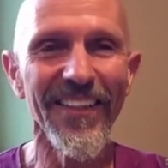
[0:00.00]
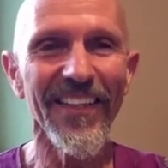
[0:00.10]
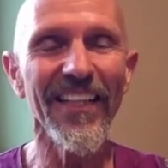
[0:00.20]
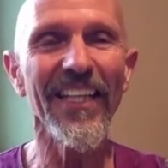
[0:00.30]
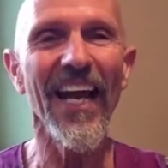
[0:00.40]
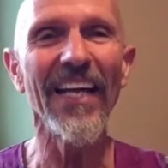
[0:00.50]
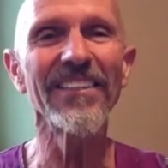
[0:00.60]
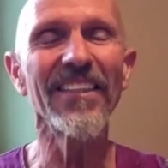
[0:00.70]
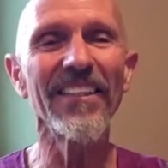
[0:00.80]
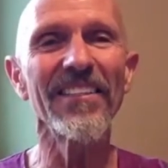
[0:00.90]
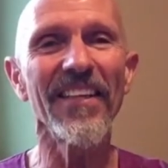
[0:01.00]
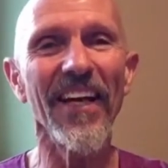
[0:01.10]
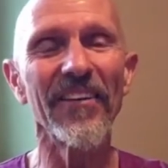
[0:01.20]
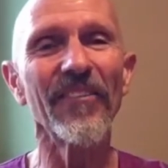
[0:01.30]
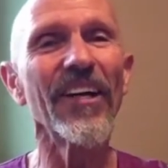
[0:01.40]
the Ganges,
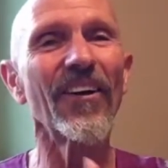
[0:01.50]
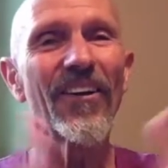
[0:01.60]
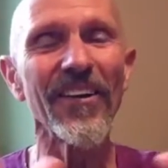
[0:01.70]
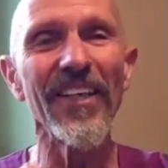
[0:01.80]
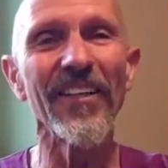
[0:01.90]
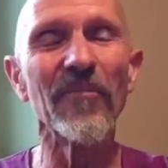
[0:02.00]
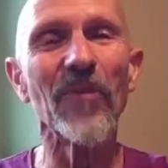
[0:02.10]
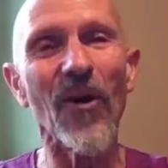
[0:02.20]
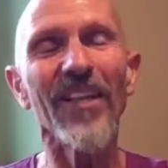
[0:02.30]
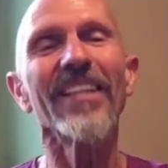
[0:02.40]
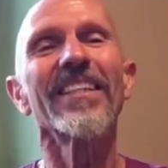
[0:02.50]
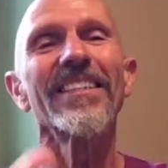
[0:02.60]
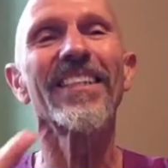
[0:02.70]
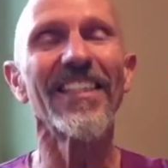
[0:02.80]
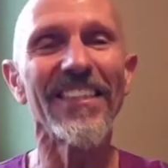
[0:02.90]
and we're early in the morning and the
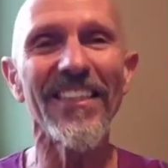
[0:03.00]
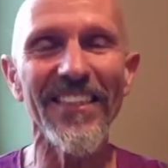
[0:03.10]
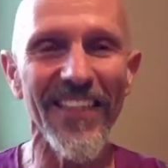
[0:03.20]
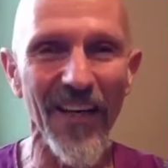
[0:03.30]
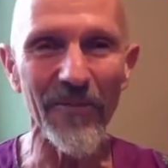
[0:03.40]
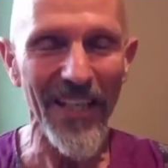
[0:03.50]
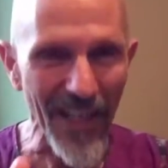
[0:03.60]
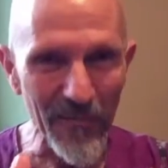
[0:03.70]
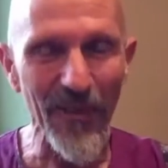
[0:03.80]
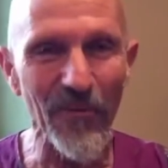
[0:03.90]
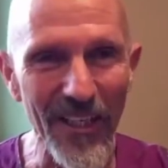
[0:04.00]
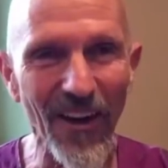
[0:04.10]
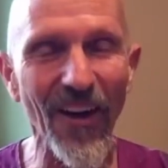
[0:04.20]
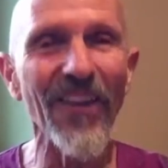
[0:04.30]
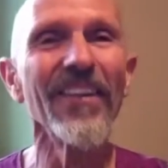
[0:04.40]
sun's just coming up, and we
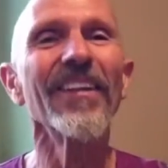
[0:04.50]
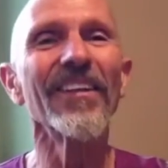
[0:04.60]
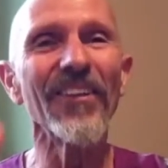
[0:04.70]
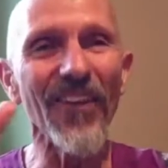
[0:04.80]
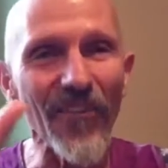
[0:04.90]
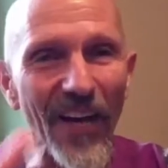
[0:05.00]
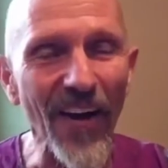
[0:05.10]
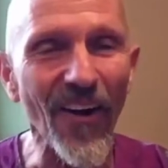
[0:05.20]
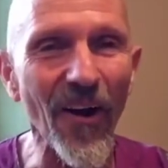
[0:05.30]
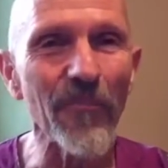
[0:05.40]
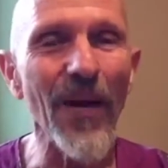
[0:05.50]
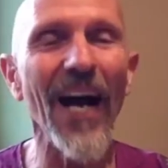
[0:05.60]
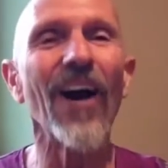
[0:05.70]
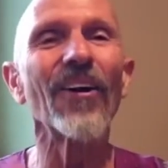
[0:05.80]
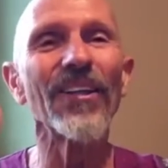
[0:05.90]
all, you know, we all
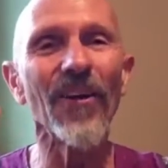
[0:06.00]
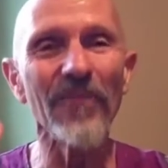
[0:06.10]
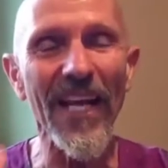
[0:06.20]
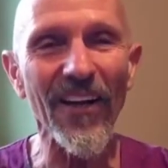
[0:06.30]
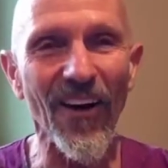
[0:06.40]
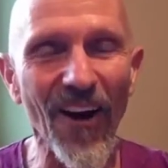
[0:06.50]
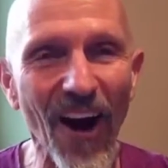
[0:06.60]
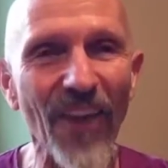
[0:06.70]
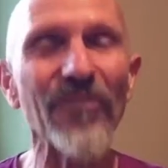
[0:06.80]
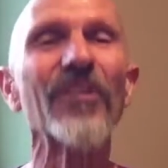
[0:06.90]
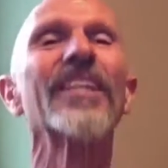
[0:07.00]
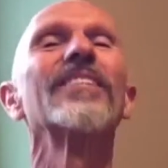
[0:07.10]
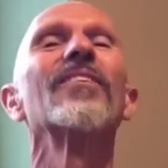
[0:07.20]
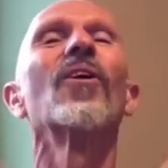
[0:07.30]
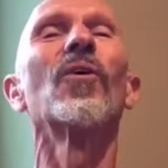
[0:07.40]
bow and make our
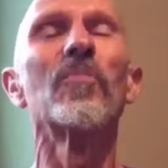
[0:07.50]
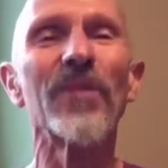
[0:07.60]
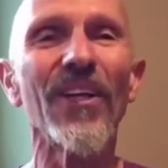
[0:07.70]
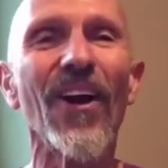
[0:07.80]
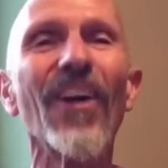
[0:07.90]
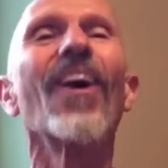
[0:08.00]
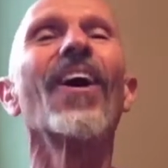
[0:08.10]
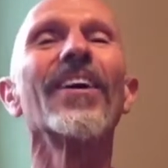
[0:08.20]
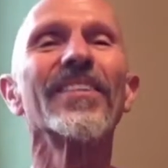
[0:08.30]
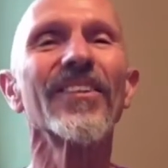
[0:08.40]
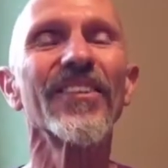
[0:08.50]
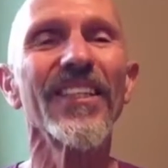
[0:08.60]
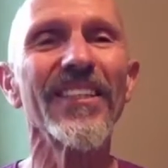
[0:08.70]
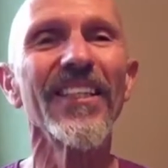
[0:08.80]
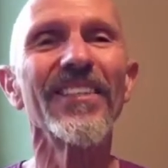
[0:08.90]
offerings and open our heart to
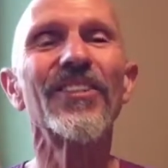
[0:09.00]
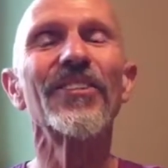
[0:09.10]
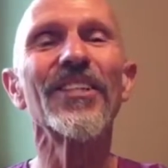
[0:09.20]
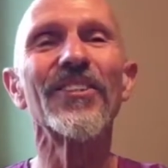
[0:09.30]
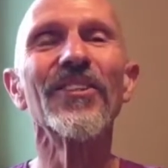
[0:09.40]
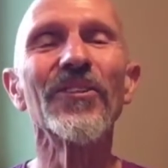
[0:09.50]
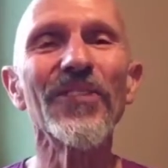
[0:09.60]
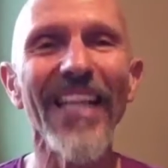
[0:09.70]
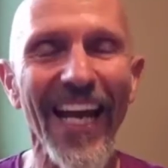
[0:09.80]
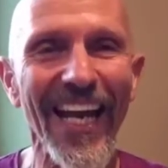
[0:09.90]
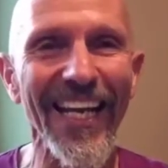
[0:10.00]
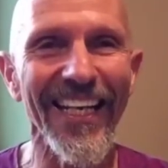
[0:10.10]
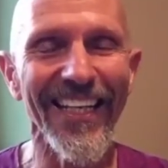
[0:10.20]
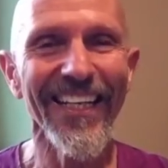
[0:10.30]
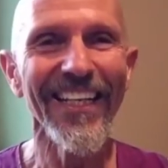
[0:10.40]
this new
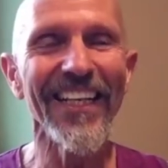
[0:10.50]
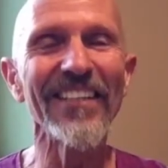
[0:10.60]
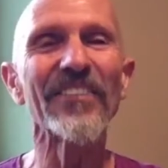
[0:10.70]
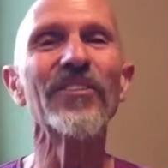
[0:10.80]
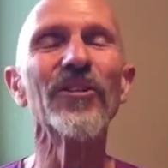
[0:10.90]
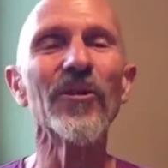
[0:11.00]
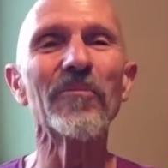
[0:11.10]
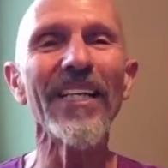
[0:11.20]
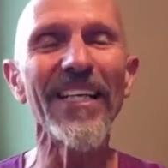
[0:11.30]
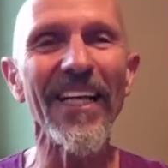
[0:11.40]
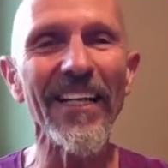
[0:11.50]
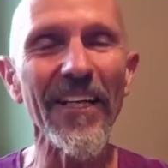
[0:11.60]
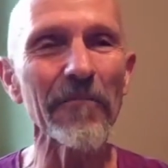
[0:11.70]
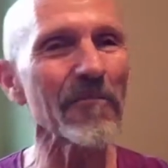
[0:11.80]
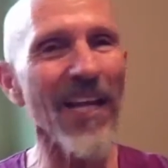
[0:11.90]
day and this new
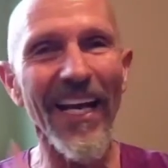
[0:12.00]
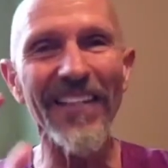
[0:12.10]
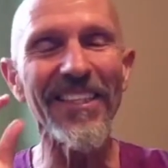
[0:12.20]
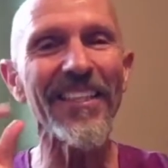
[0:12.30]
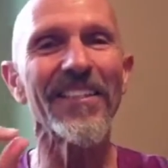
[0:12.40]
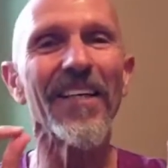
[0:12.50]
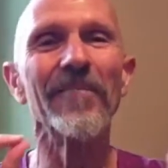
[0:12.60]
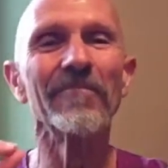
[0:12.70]
beginning, and just